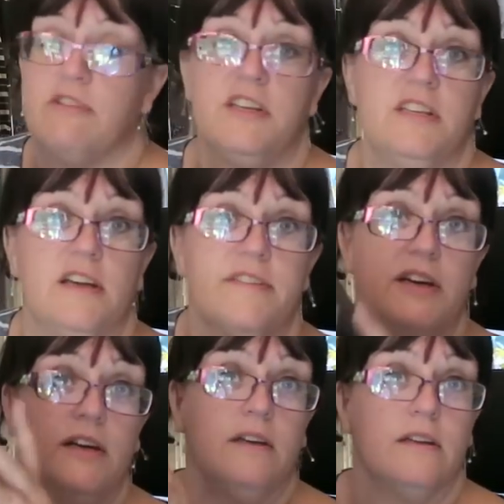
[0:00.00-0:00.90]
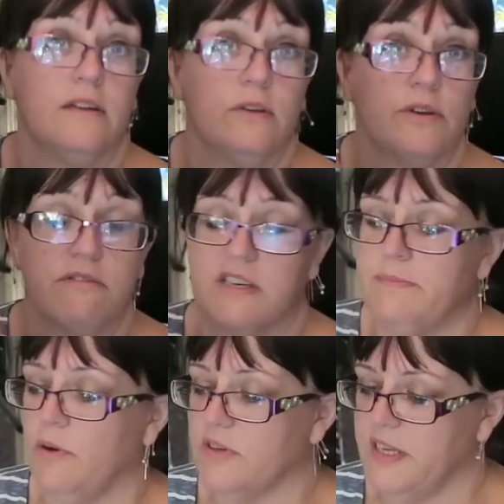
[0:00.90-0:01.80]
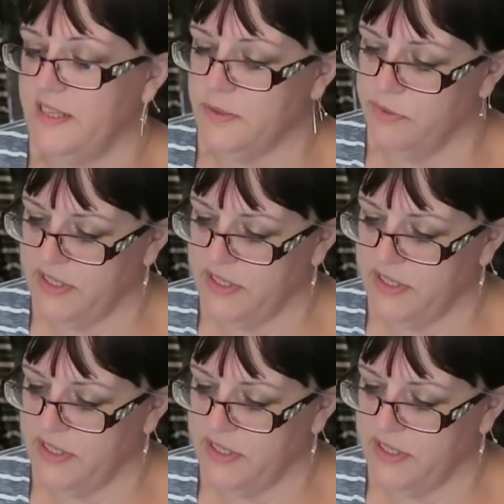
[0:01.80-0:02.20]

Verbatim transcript: for another Lord of the Rings box set. This one